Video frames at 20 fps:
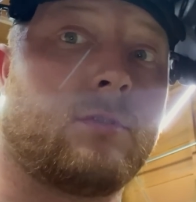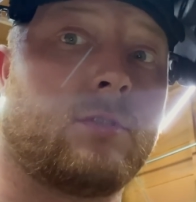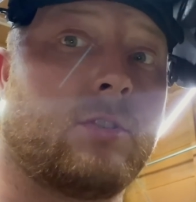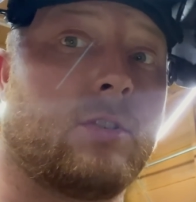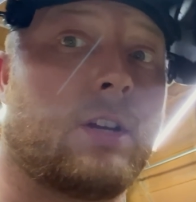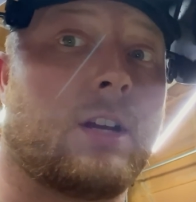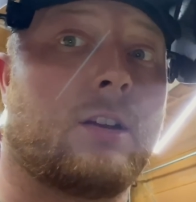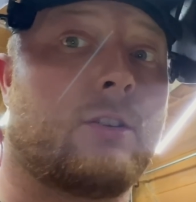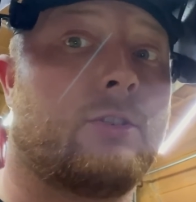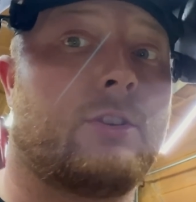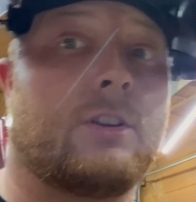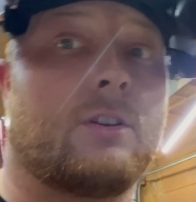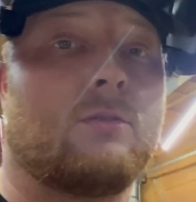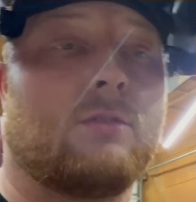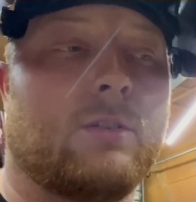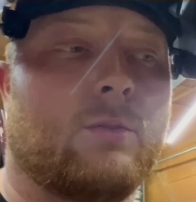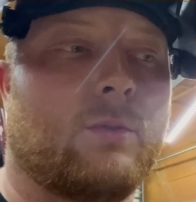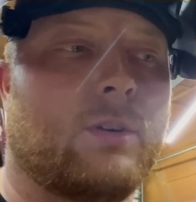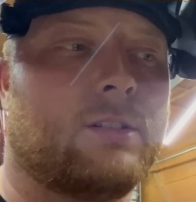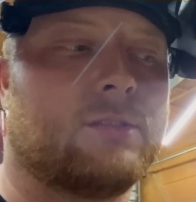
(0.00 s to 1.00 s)
you can
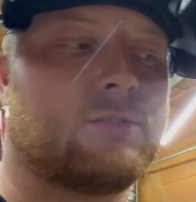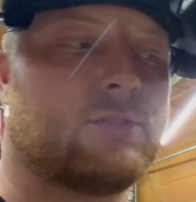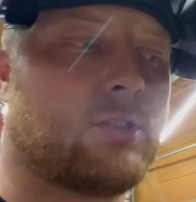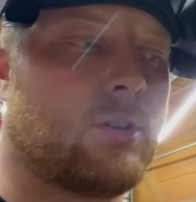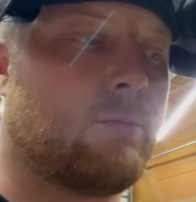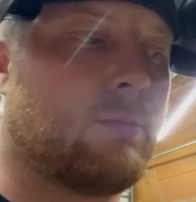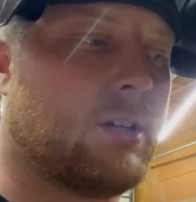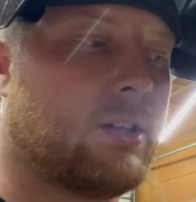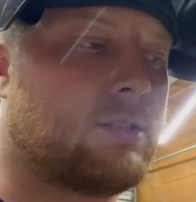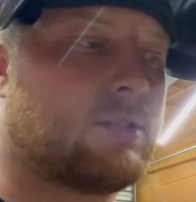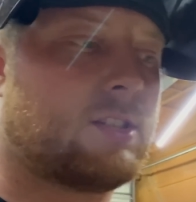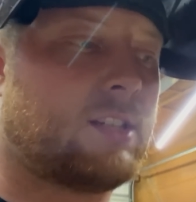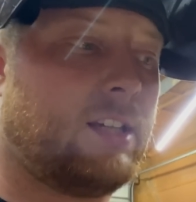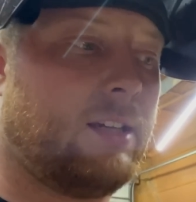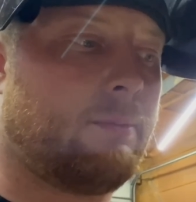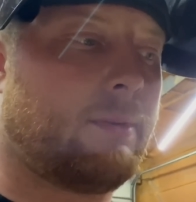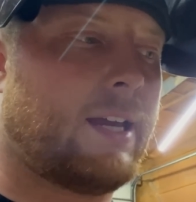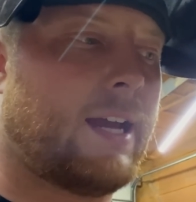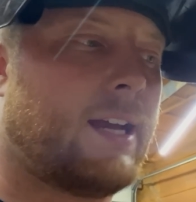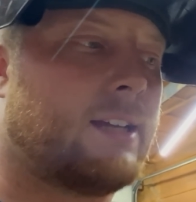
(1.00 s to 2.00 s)
only weld so much,
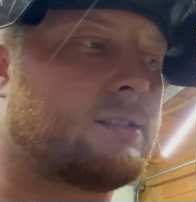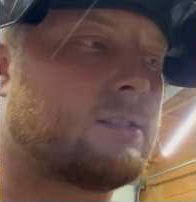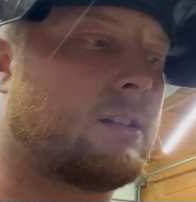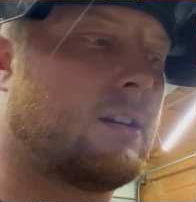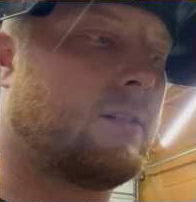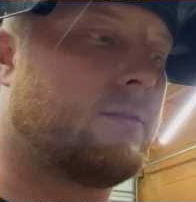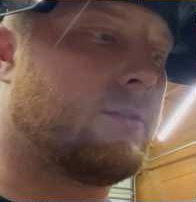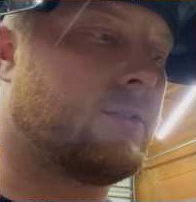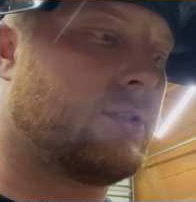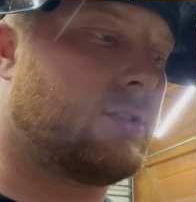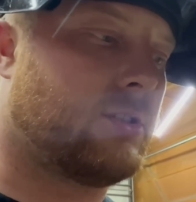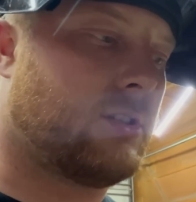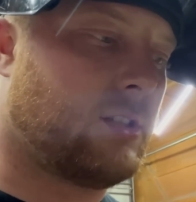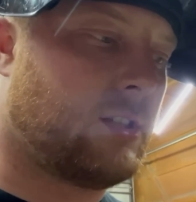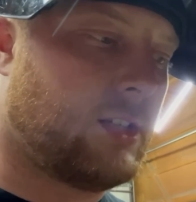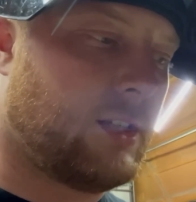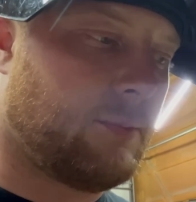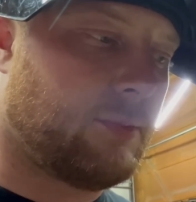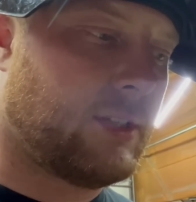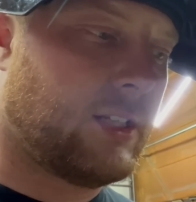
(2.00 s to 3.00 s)
keep gas coverage,
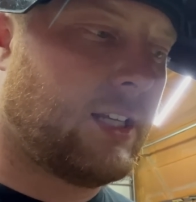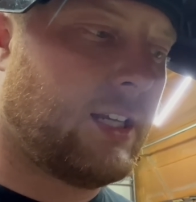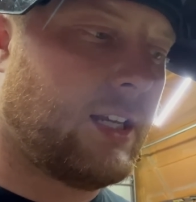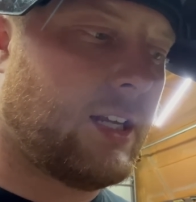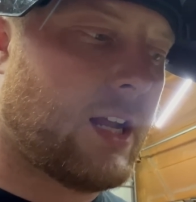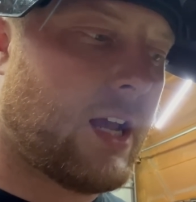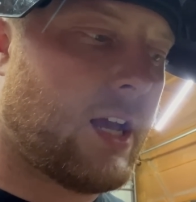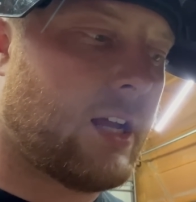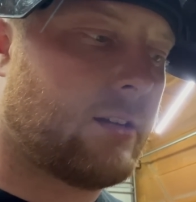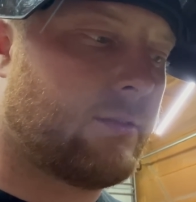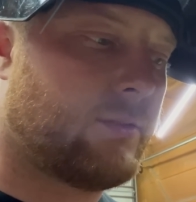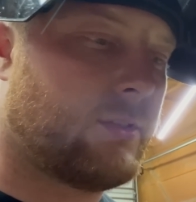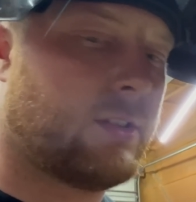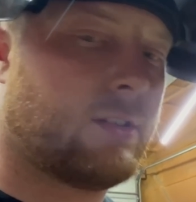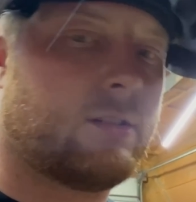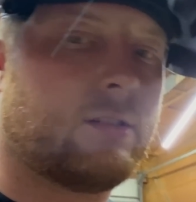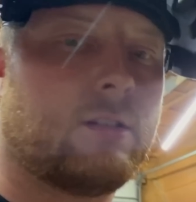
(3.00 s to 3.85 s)
keep the heat out of it,